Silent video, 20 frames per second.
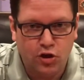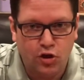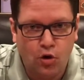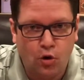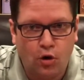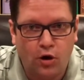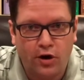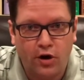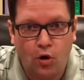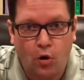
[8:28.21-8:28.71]

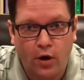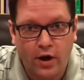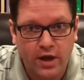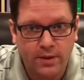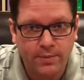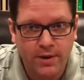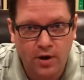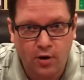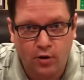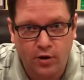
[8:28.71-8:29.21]
you're
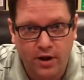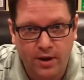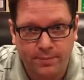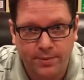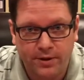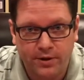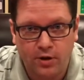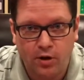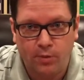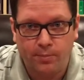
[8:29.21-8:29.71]
annoying me, hurry up
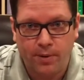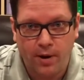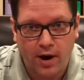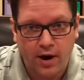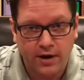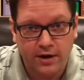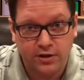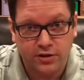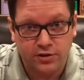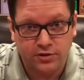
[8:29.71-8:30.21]
and go
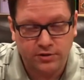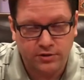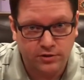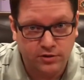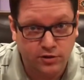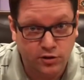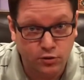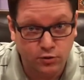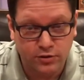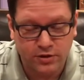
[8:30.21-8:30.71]
pawn, it's
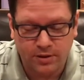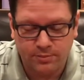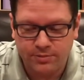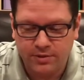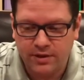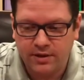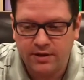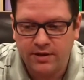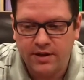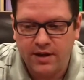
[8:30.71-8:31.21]
do
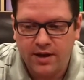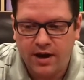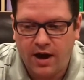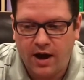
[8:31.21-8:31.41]
something.